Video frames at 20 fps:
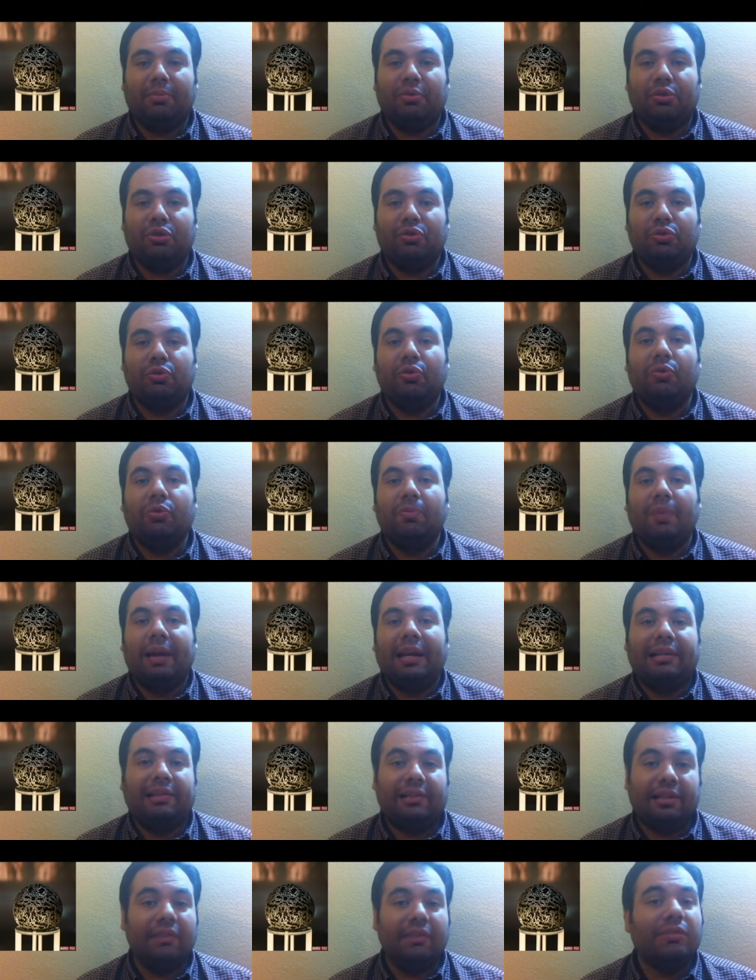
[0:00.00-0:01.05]
pursued by
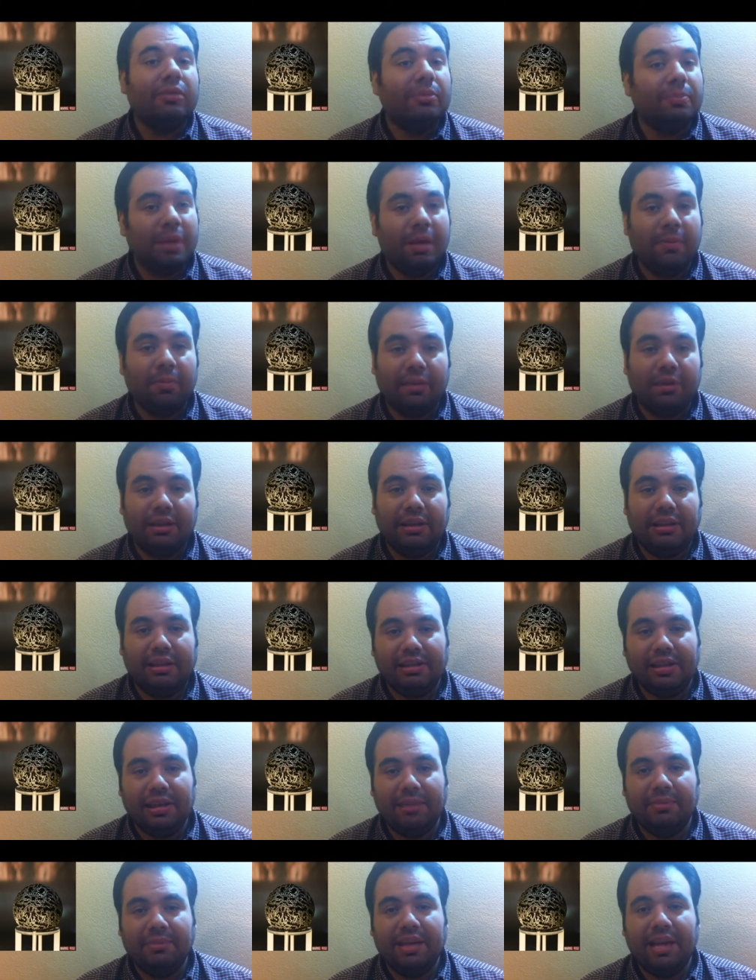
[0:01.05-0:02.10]
several people at the
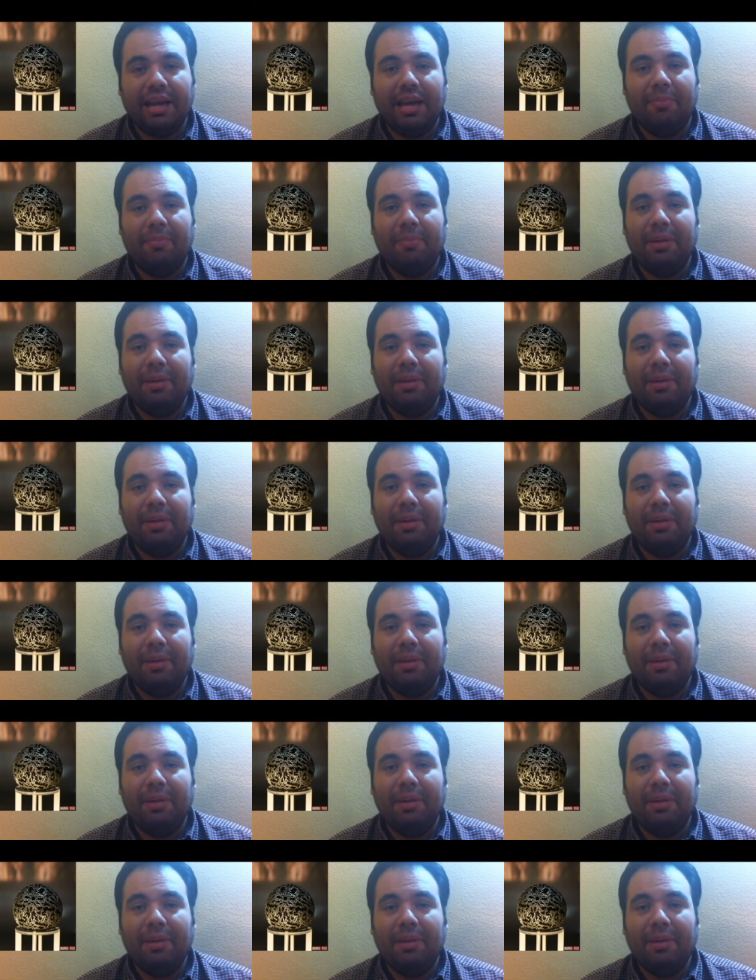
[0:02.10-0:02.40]
same time,